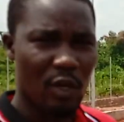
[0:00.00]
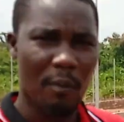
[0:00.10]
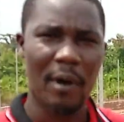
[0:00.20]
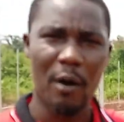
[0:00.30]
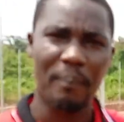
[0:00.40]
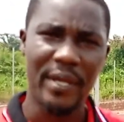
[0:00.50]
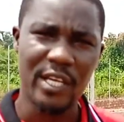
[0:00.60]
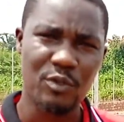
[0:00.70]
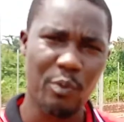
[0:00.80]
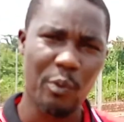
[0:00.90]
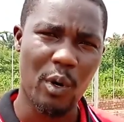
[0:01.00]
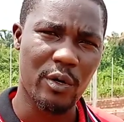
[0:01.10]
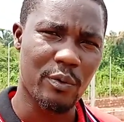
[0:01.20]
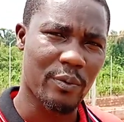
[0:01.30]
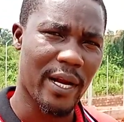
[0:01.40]
number of pigs we want
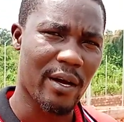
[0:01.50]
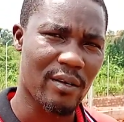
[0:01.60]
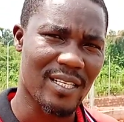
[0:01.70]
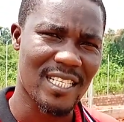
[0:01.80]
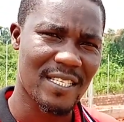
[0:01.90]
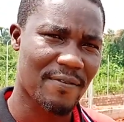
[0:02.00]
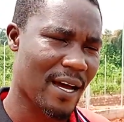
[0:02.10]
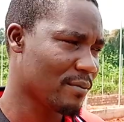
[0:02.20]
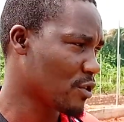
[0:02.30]
to rear on this farm.